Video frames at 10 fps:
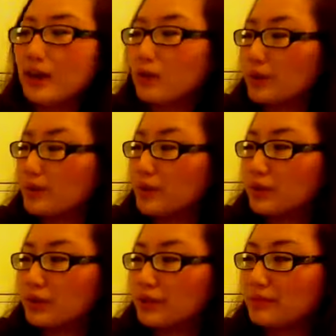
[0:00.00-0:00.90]
Whipped
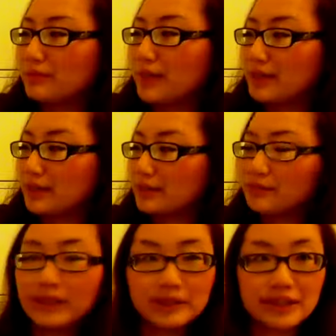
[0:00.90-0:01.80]
Cream Makeup
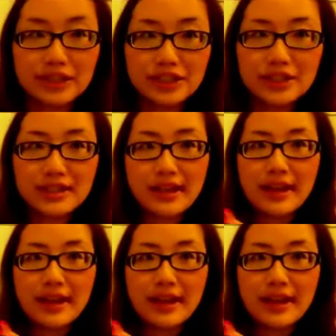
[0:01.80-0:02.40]
Foundation,